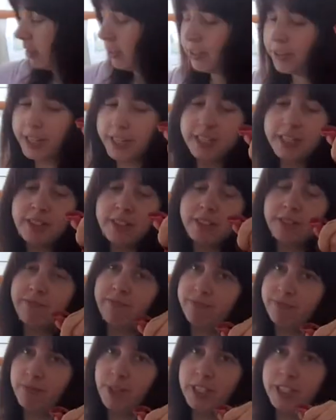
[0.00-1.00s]
you can,
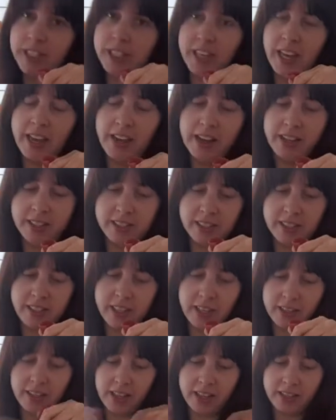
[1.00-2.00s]
once again, as I
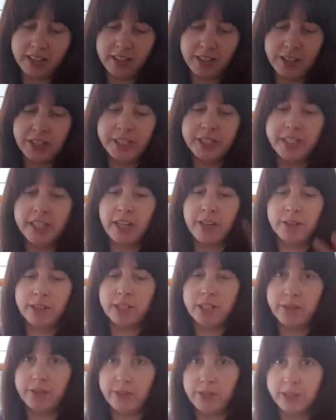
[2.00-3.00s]
said, like you can tell the
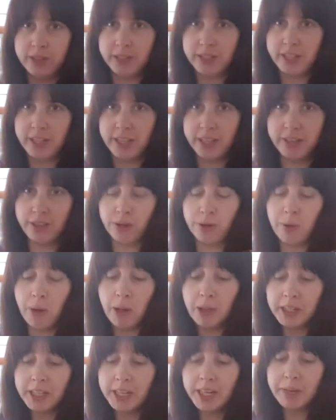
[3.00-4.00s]
difference in the
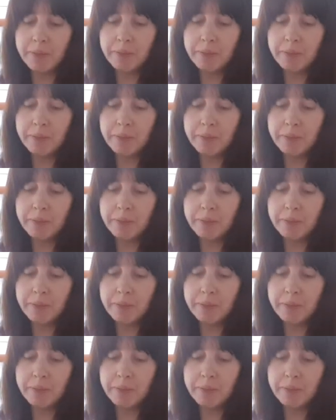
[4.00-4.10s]
quality,